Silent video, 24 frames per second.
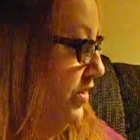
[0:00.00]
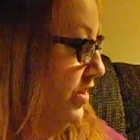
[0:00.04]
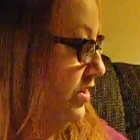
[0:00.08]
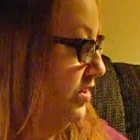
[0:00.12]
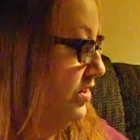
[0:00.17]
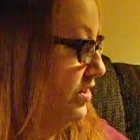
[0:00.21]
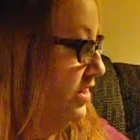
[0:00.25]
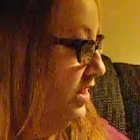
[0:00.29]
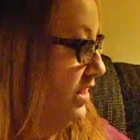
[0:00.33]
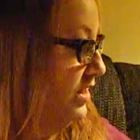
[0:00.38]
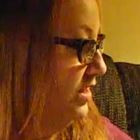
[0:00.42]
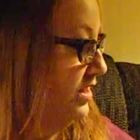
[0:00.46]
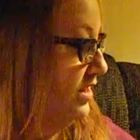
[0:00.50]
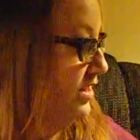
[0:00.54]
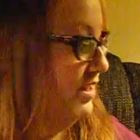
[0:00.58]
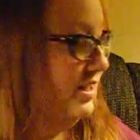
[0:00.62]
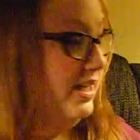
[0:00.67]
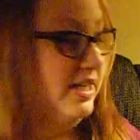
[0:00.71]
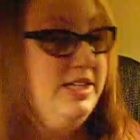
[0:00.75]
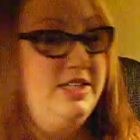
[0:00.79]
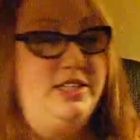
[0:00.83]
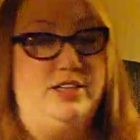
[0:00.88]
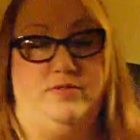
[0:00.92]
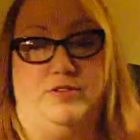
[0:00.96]
there's lots of
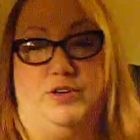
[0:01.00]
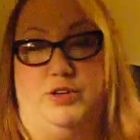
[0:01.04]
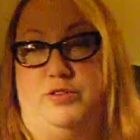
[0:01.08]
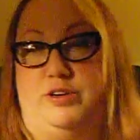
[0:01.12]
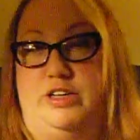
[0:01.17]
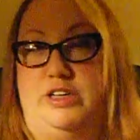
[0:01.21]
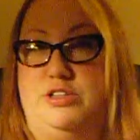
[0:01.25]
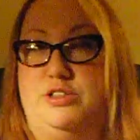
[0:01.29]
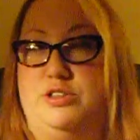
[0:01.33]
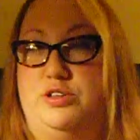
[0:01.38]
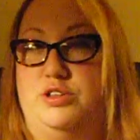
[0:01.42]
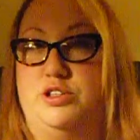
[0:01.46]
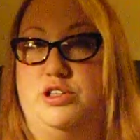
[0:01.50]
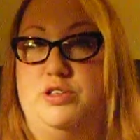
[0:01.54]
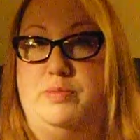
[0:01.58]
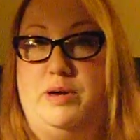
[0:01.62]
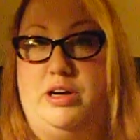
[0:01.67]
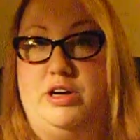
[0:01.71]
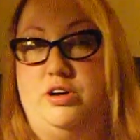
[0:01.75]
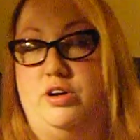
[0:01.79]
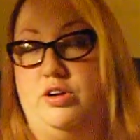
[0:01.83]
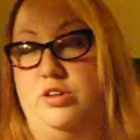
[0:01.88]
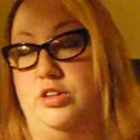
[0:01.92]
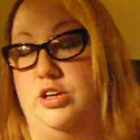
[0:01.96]
scientific research
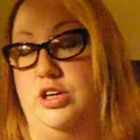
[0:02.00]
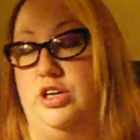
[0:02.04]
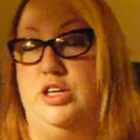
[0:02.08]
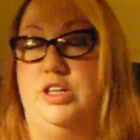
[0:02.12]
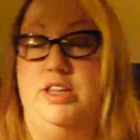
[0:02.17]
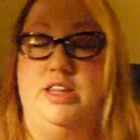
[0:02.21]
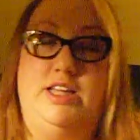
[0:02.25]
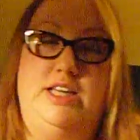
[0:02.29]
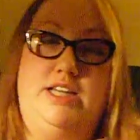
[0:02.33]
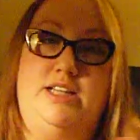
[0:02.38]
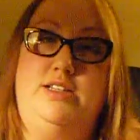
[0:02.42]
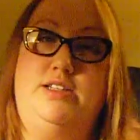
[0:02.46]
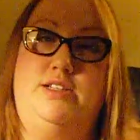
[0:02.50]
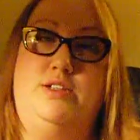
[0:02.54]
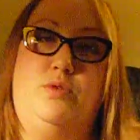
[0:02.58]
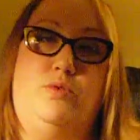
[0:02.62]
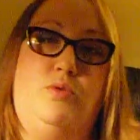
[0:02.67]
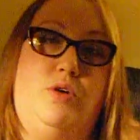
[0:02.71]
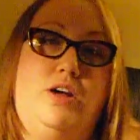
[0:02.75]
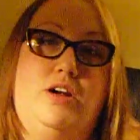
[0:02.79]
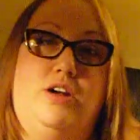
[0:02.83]
about all the good things that